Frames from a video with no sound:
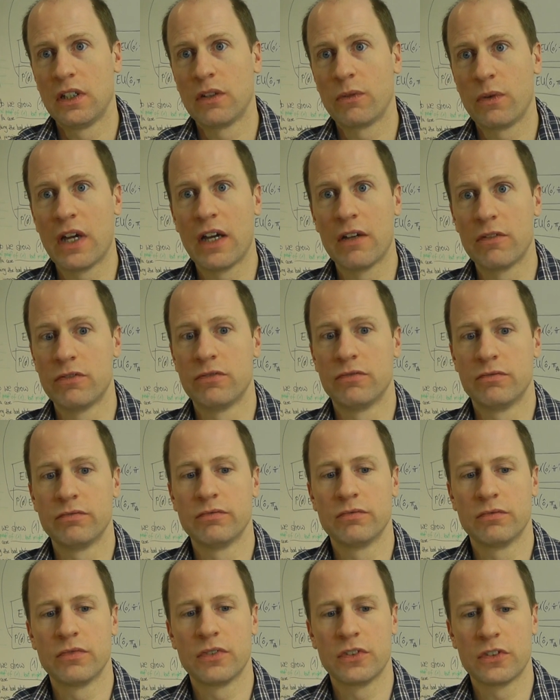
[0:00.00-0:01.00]
And we have
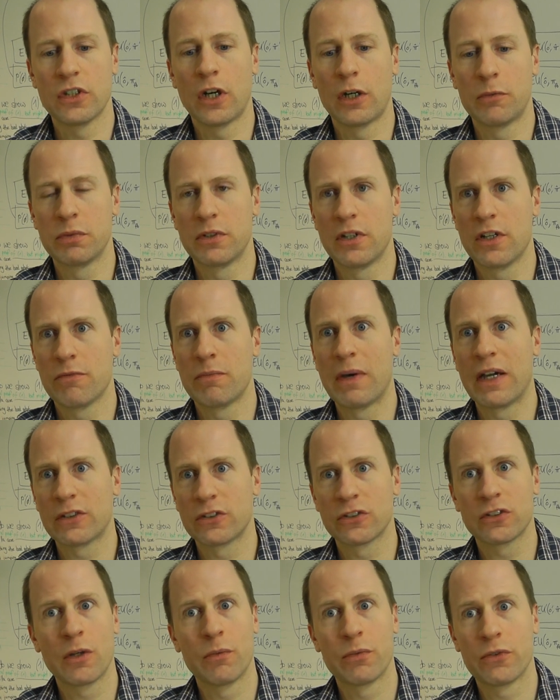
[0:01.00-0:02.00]
sharp enough
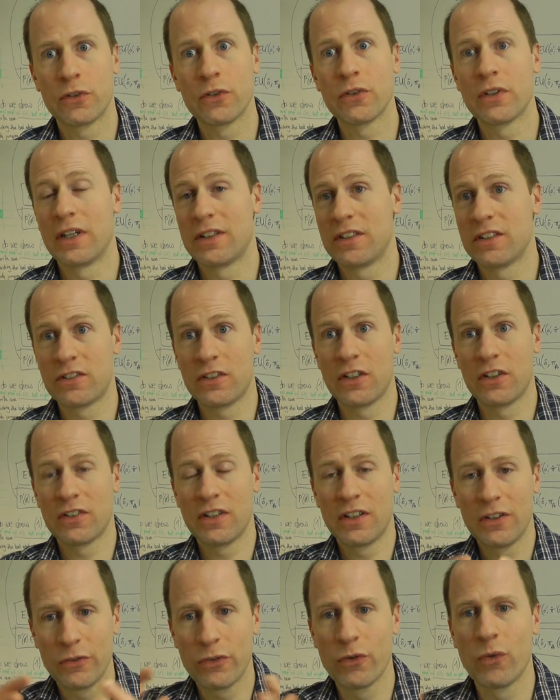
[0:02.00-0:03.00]
microscopes to do that. It's
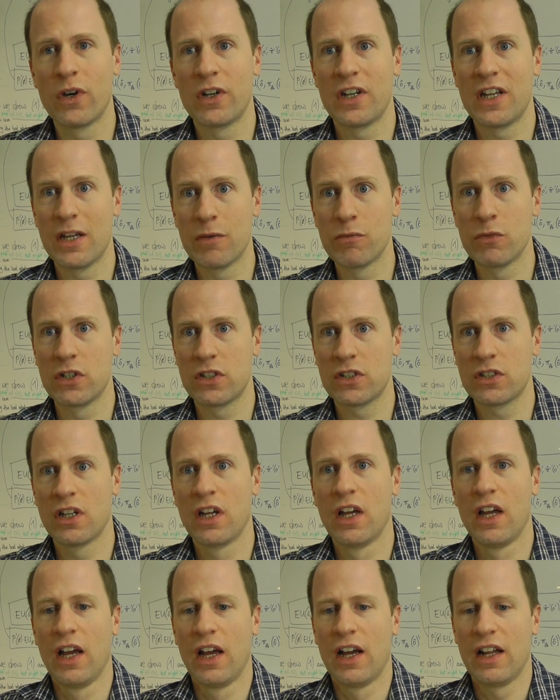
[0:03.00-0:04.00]
just that if you want to
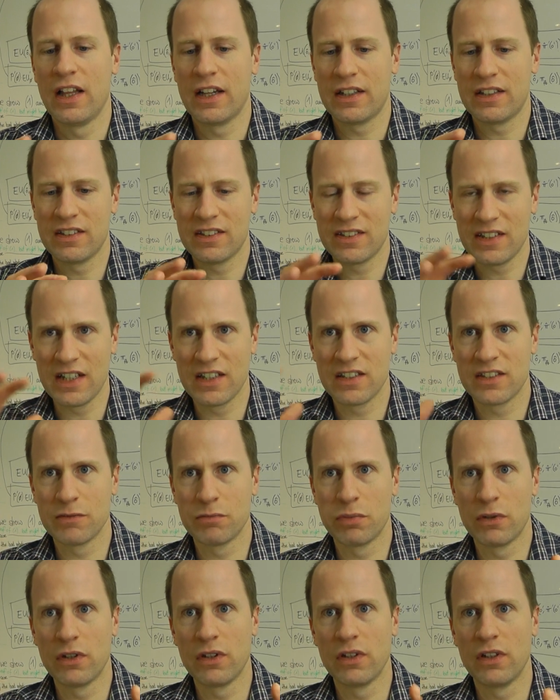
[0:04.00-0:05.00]
image like a
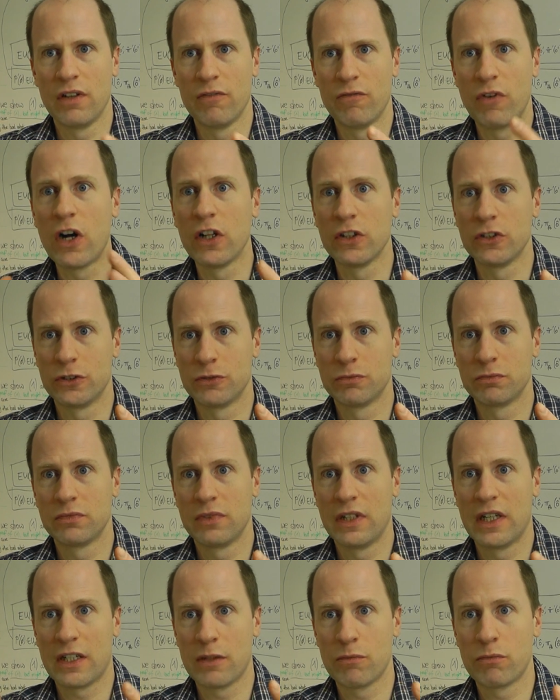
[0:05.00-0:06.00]
sizable
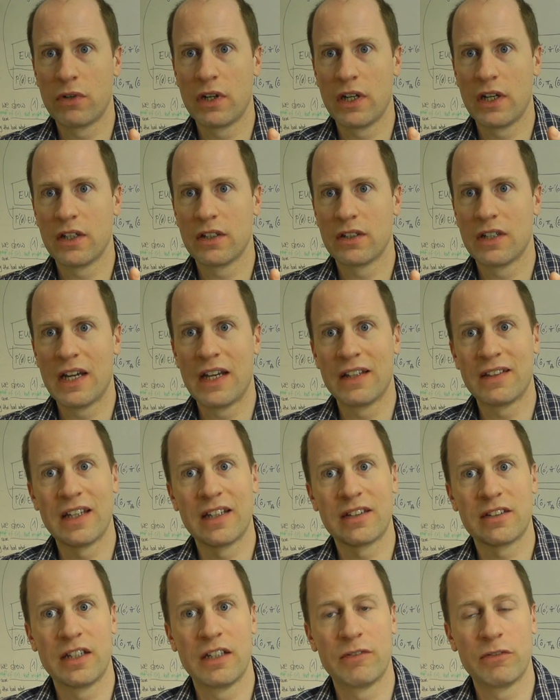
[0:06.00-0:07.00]
volume, like a brain, at
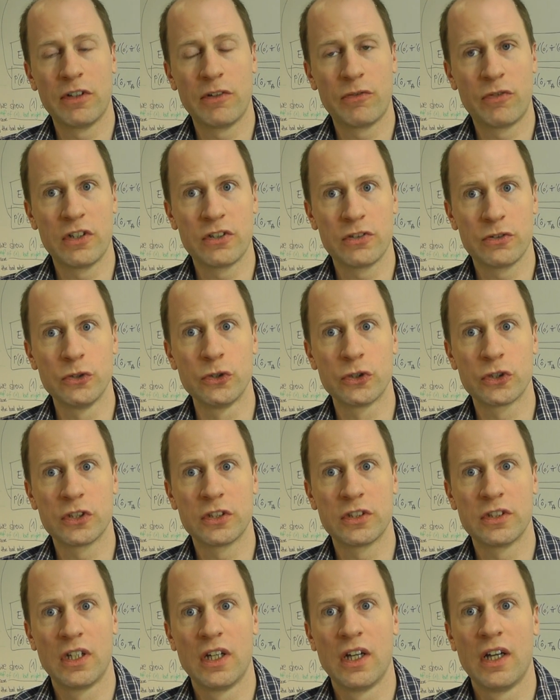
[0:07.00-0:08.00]
that level of
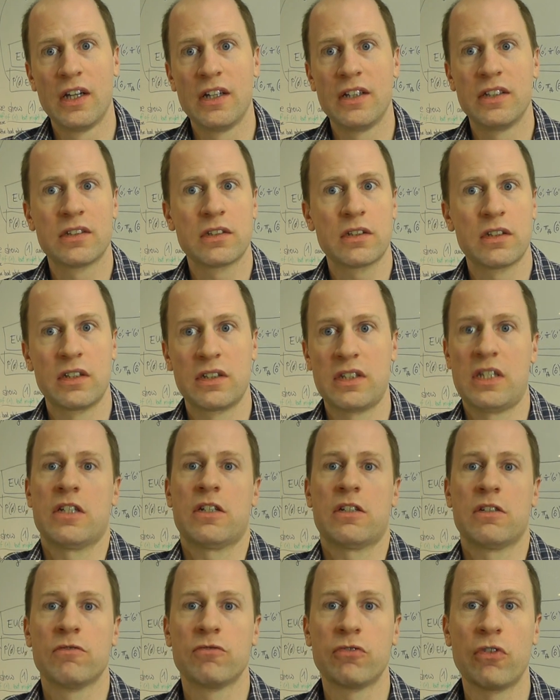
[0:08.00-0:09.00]
resolution, it's going to
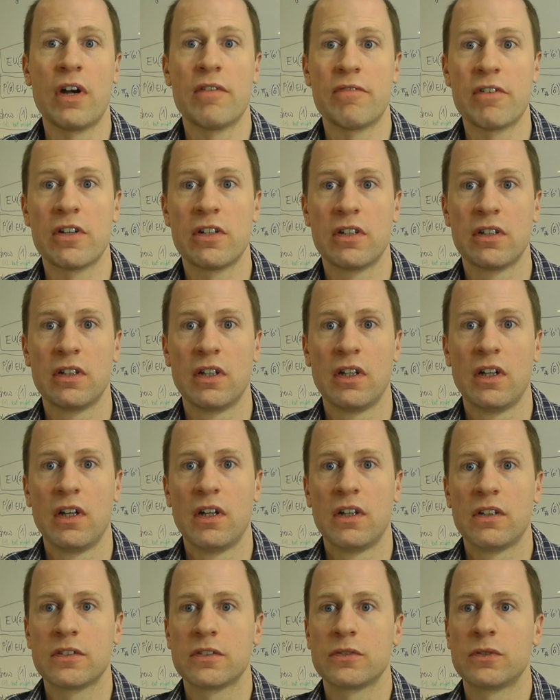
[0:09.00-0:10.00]
take forever.
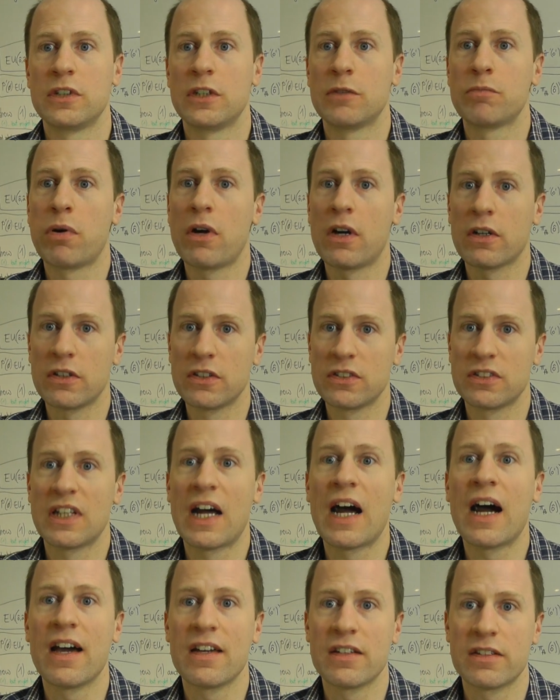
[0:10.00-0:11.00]
So we need progress in
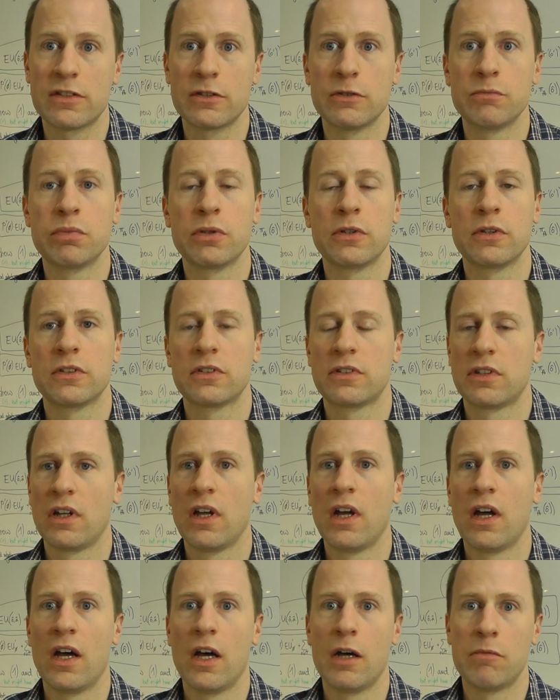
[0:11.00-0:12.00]
high throughput
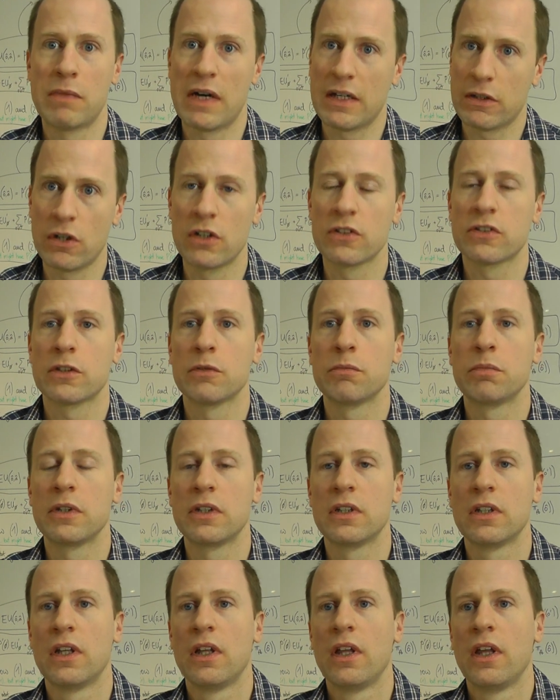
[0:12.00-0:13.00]

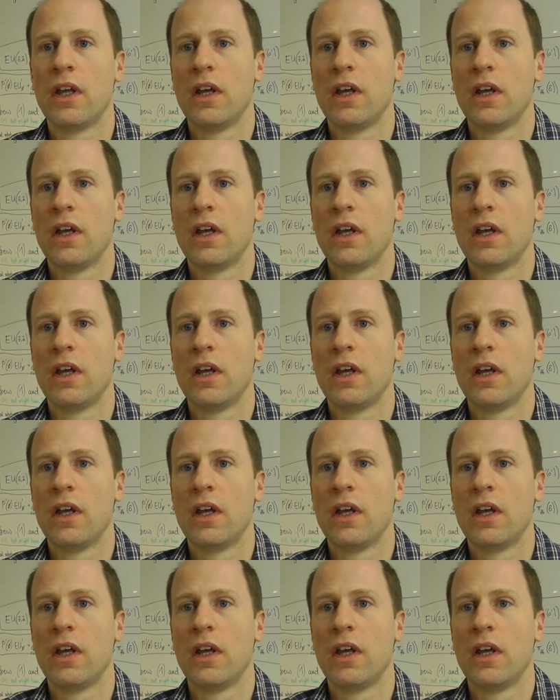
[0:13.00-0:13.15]
microscopy.